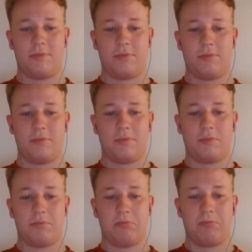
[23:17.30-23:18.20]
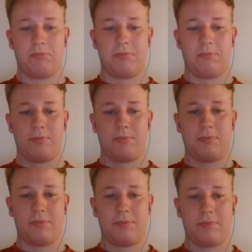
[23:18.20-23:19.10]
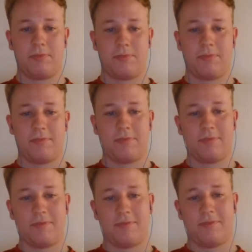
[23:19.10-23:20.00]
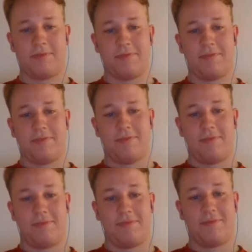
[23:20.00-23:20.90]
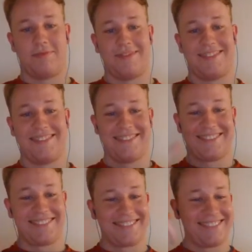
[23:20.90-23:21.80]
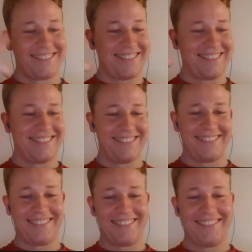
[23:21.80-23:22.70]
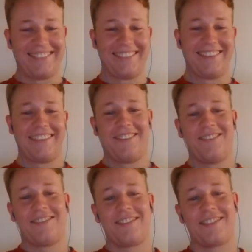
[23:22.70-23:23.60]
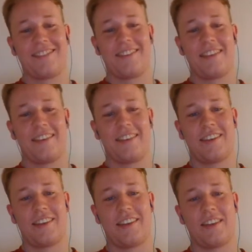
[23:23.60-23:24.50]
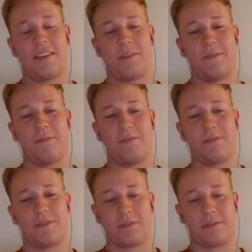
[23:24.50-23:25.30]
[no speech]